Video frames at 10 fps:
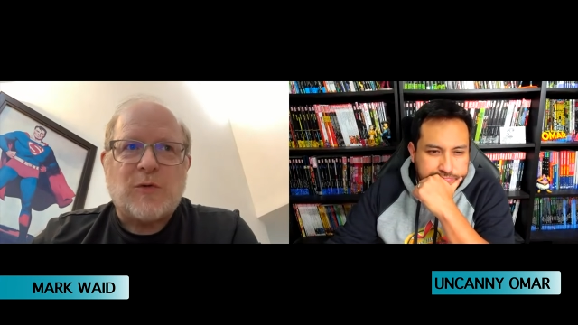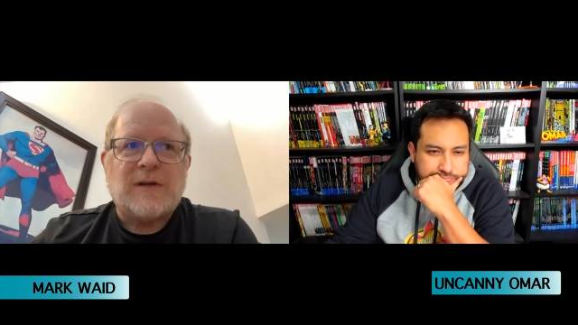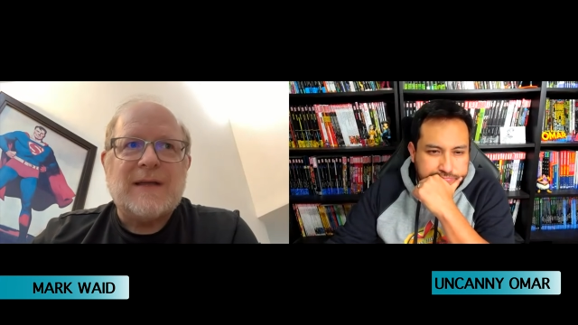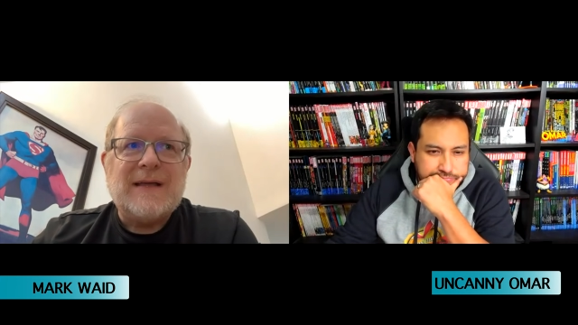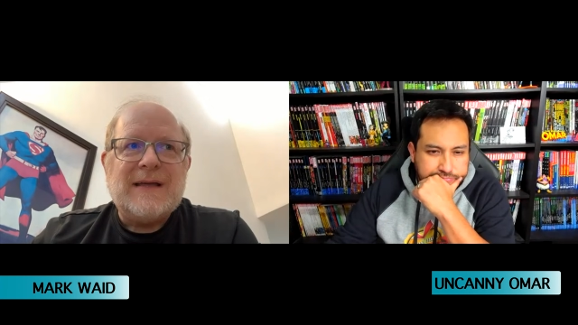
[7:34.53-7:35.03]

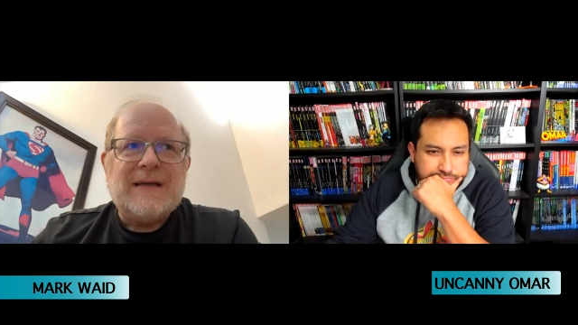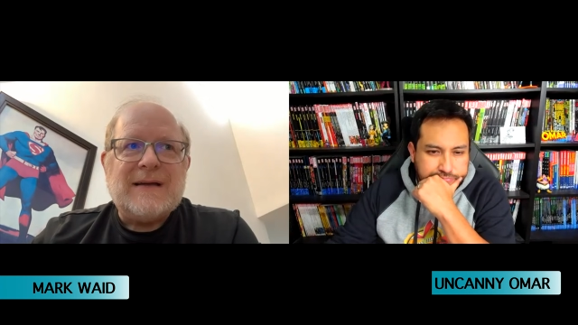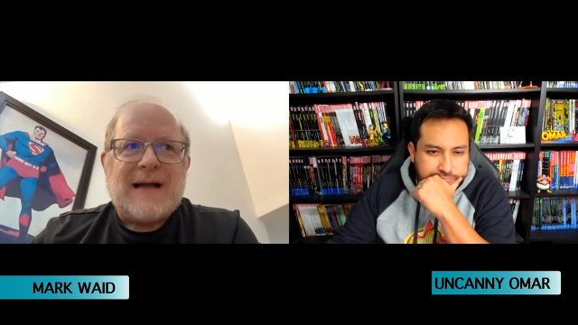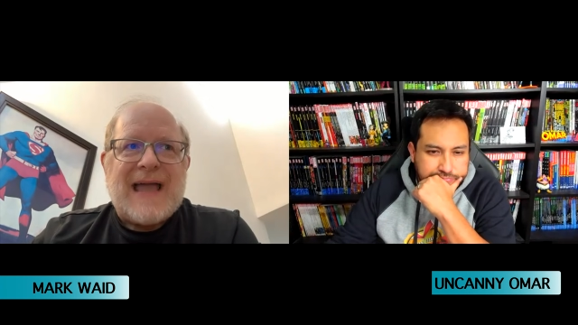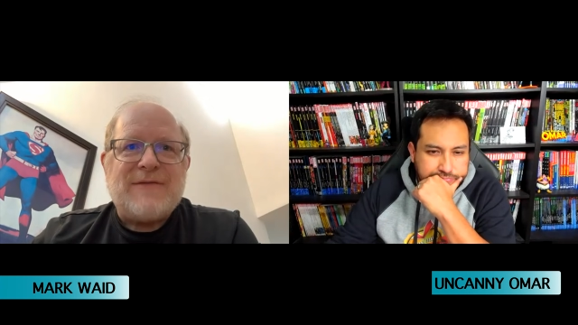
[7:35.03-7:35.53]
Speaker 1: Well,
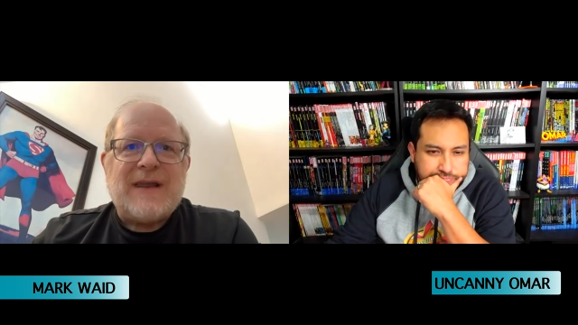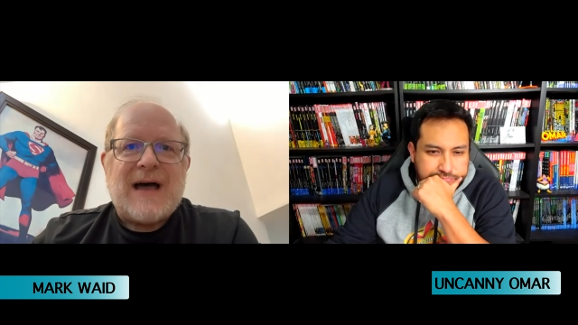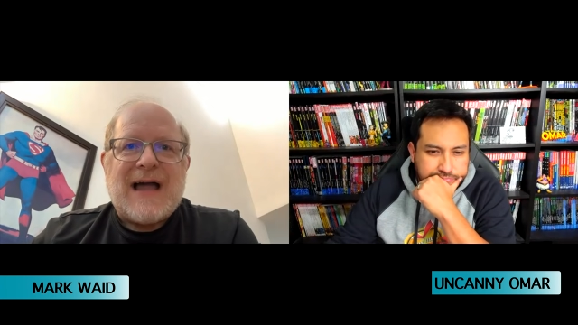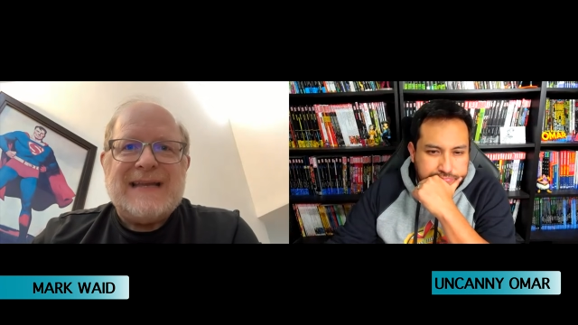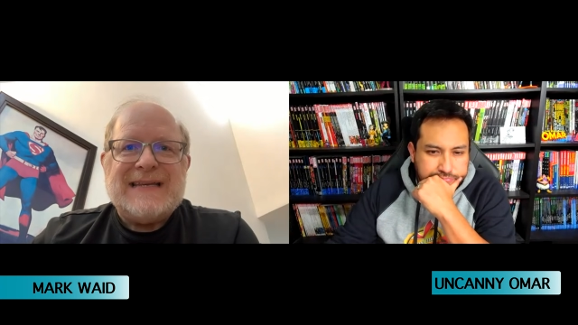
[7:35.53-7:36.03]
I have an
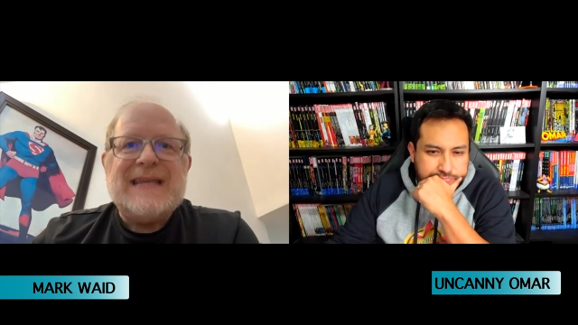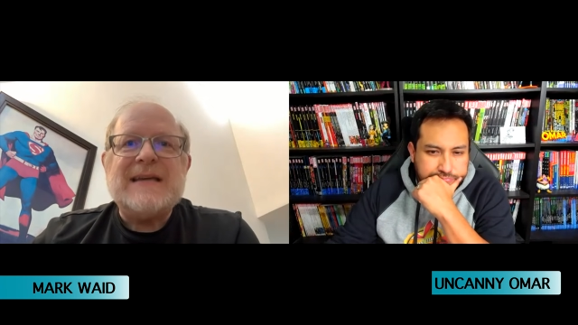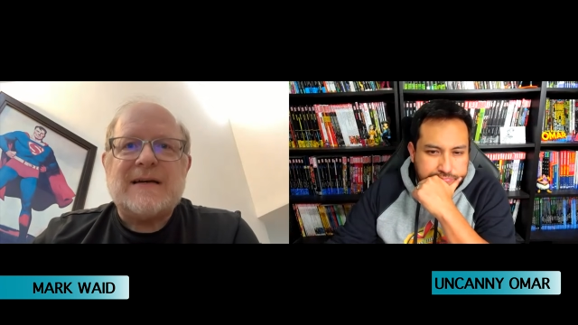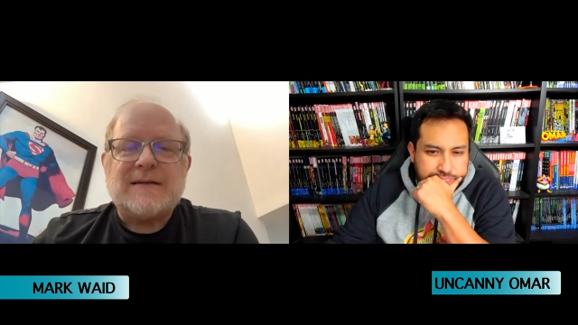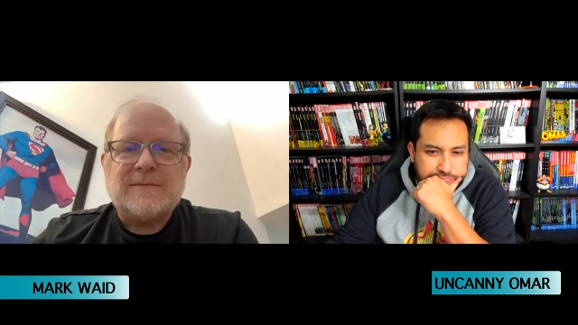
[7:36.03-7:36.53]

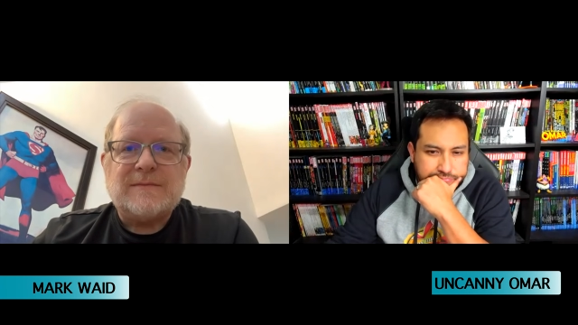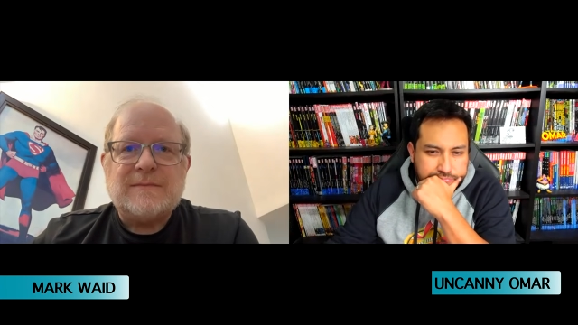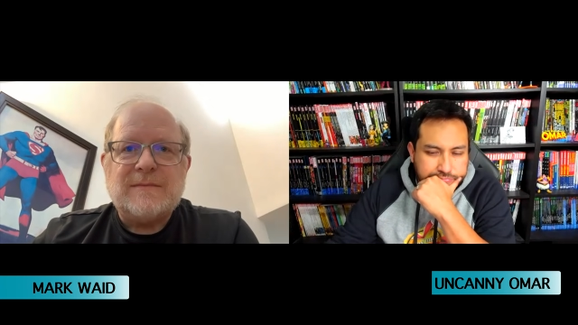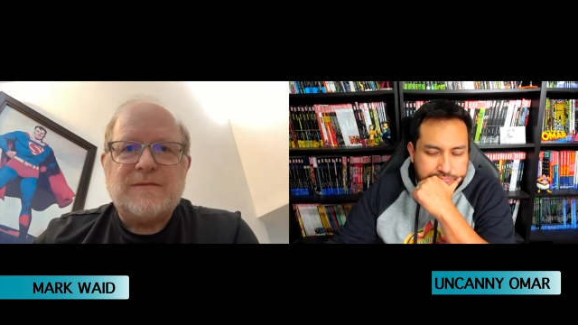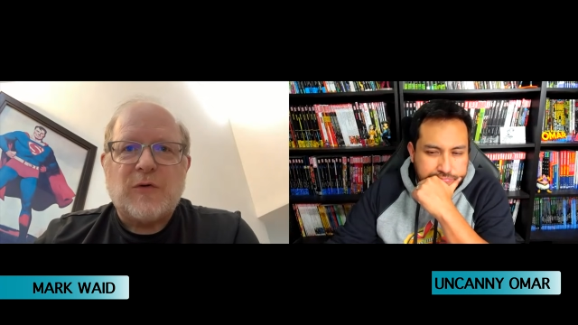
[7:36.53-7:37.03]
idea
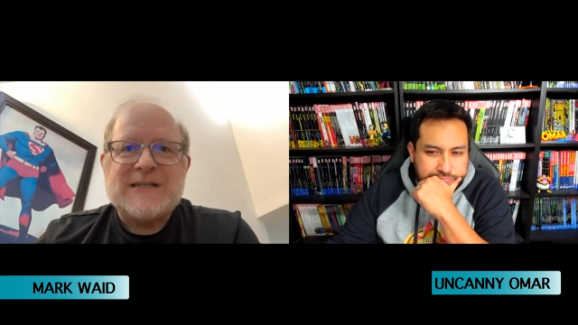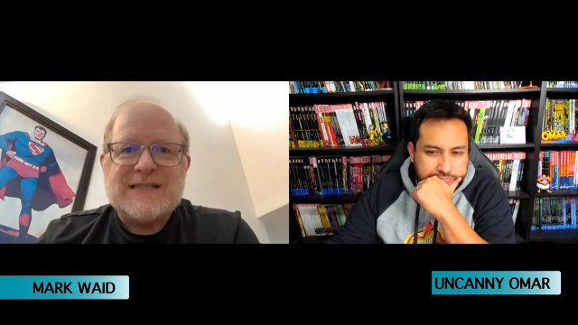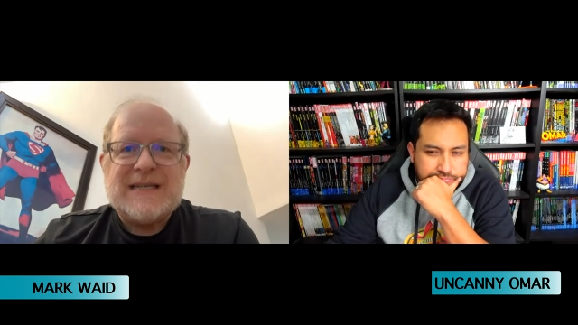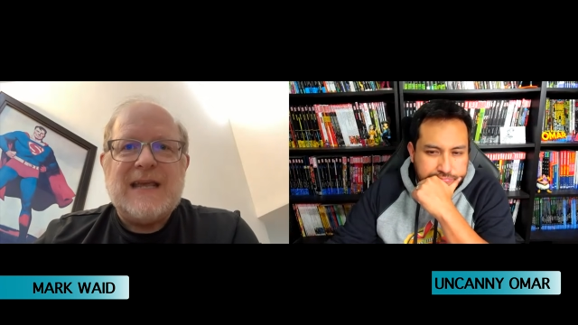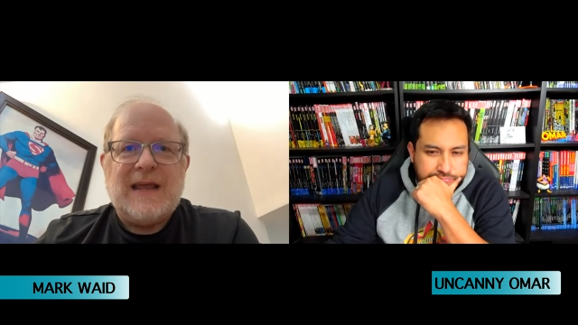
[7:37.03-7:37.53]
for a
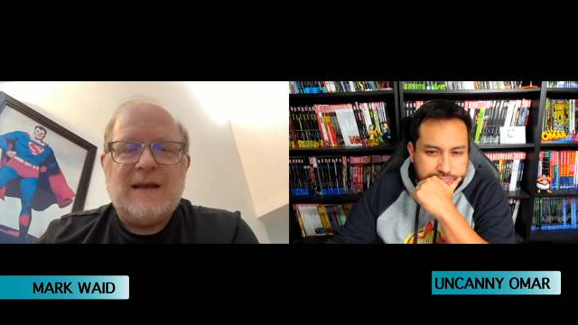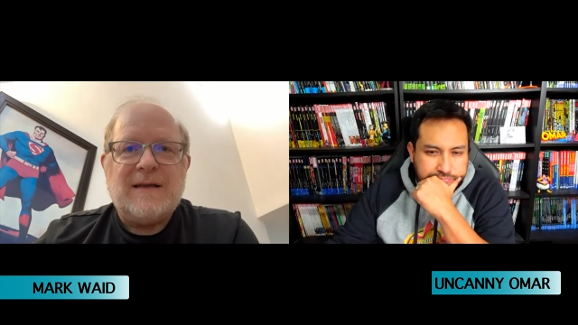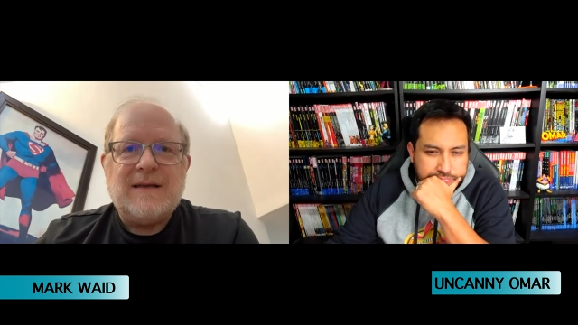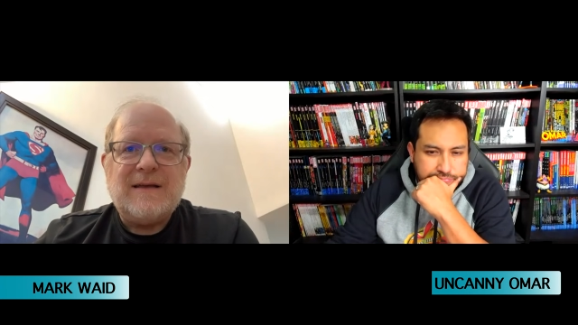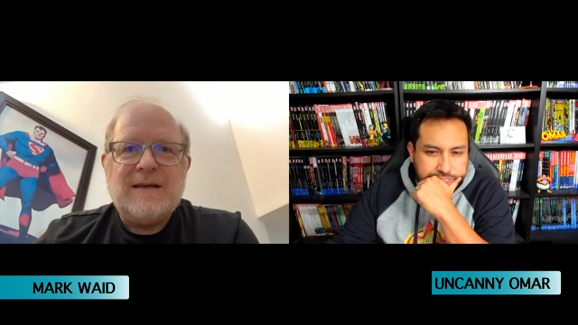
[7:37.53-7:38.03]
scene.